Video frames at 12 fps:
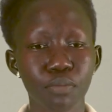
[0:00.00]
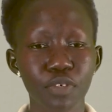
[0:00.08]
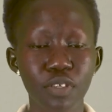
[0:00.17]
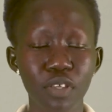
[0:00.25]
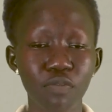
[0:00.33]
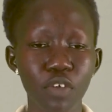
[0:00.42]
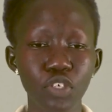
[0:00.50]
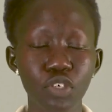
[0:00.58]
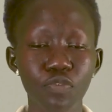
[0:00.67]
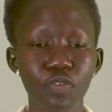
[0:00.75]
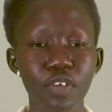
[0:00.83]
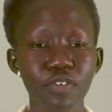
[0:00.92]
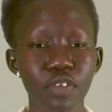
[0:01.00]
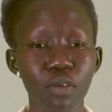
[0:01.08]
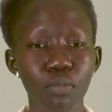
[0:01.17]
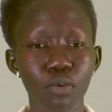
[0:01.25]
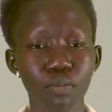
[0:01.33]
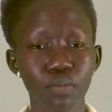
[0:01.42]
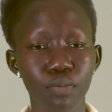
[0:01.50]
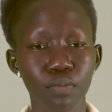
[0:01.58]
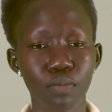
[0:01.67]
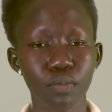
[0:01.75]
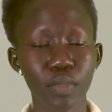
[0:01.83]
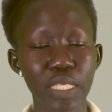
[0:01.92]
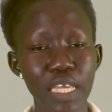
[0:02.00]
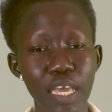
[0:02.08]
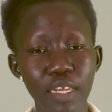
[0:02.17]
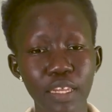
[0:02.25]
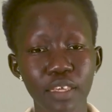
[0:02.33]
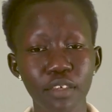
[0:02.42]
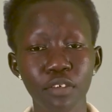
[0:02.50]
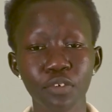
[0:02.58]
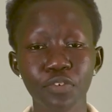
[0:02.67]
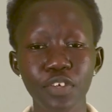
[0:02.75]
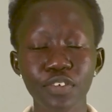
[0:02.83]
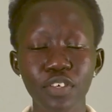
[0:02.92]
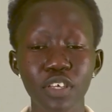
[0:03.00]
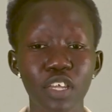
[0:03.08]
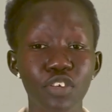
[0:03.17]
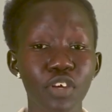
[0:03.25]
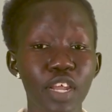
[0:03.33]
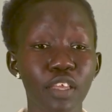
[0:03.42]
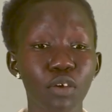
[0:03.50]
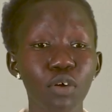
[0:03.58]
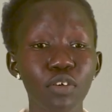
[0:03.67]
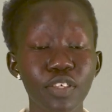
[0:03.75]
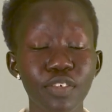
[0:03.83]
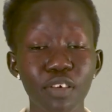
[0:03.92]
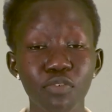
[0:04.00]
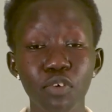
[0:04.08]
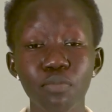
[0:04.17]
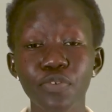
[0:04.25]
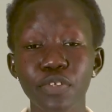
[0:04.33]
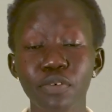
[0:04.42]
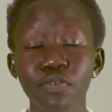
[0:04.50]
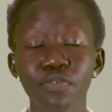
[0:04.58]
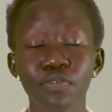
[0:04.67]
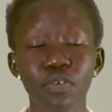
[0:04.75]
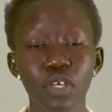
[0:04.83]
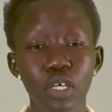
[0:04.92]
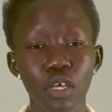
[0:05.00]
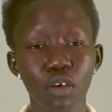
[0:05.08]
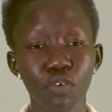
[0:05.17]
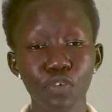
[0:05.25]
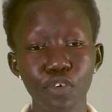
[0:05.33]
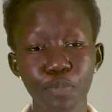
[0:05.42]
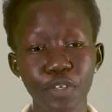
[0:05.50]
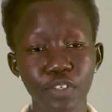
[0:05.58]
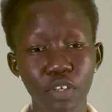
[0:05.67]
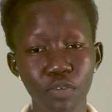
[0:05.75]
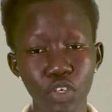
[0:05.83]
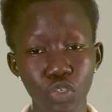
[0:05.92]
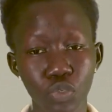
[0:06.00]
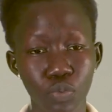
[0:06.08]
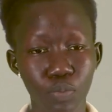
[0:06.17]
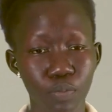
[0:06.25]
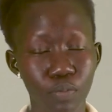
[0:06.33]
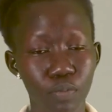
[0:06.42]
Preservation, for example, canning, freezing, and drying, all these are forms of food preservation.